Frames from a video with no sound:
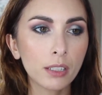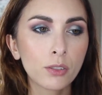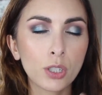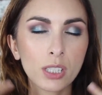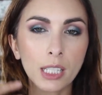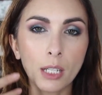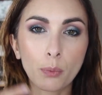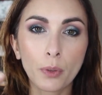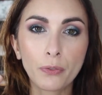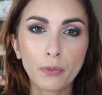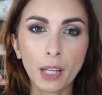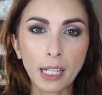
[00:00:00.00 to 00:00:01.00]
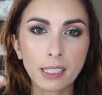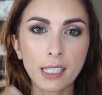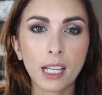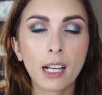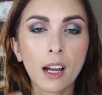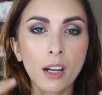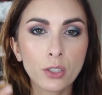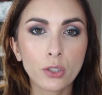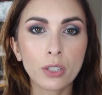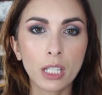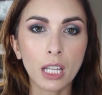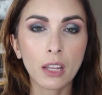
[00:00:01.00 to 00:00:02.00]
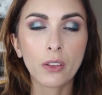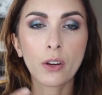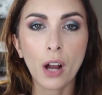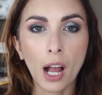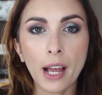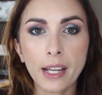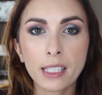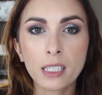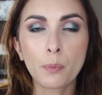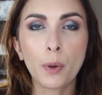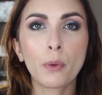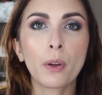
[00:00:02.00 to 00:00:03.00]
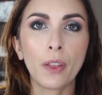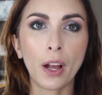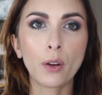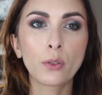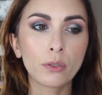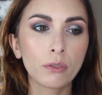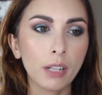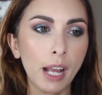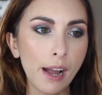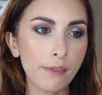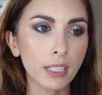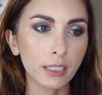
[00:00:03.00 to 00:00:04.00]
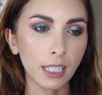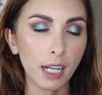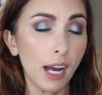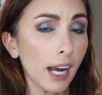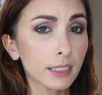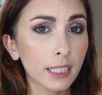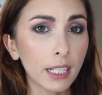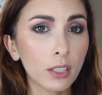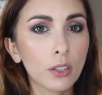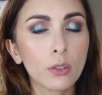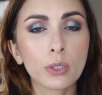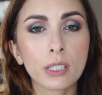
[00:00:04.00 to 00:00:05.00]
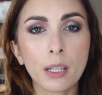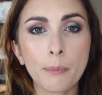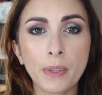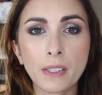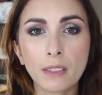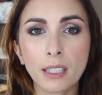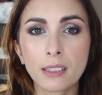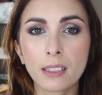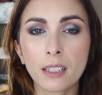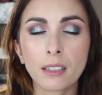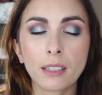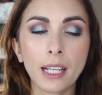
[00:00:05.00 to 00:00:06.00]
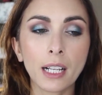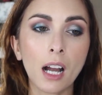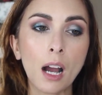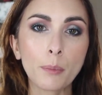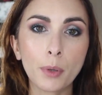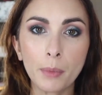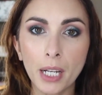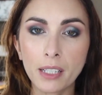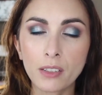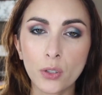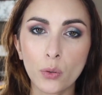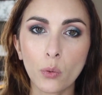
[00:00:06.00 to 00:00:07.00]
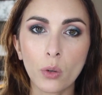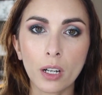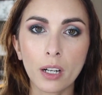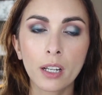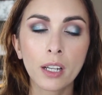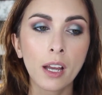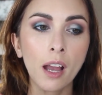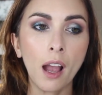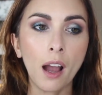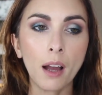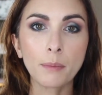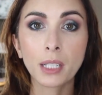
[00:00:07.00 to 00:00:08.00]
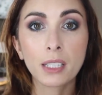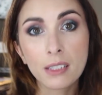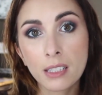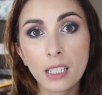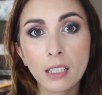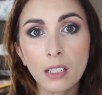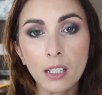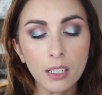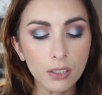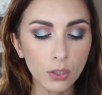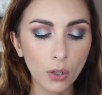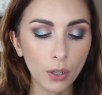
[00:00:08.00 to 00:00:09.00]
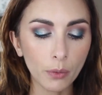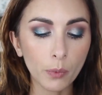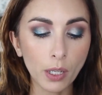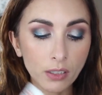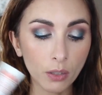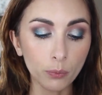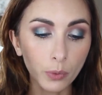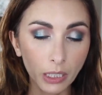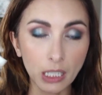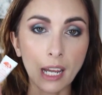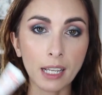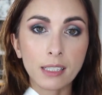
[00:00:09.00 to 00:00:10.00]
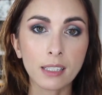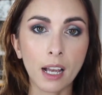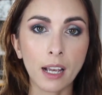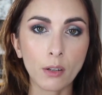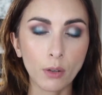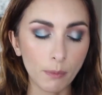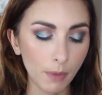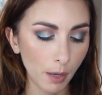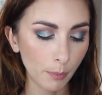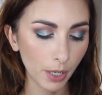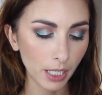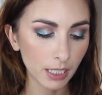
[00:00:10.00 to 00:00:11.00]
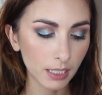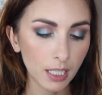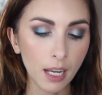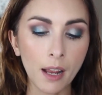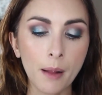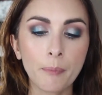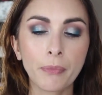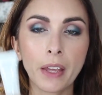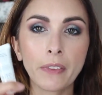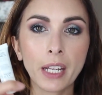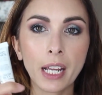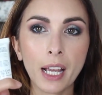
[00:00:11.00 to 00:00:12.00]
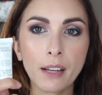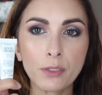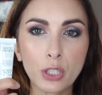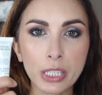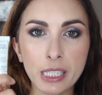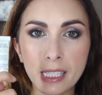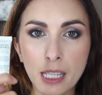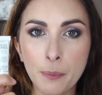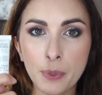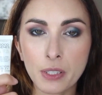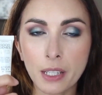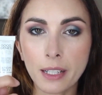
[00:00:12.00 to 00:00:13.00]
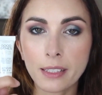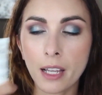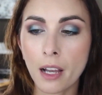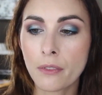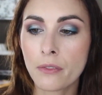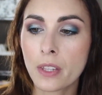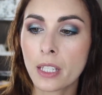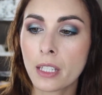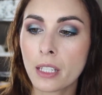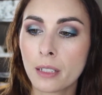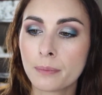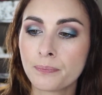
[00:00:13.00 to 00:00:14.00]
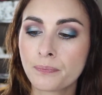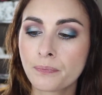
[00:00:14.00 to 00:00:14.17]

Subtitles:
just like reflecting underneath your eyes, but without having like a highlighter or something that's gonna like compromise your concealer. So it was a really nice eye cream that brightened. And then I have just a sample size of the